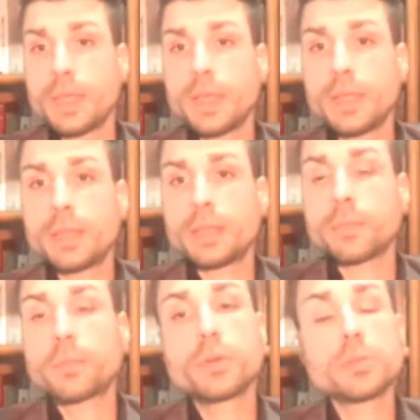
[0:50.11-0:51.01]
and the
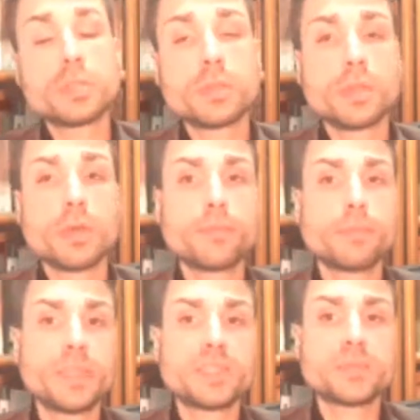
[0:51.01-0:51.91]
person of
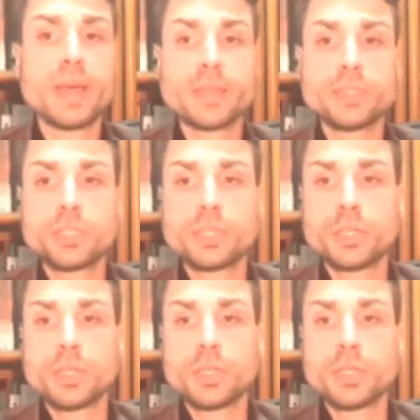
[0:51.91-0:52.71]
Ms. Batch,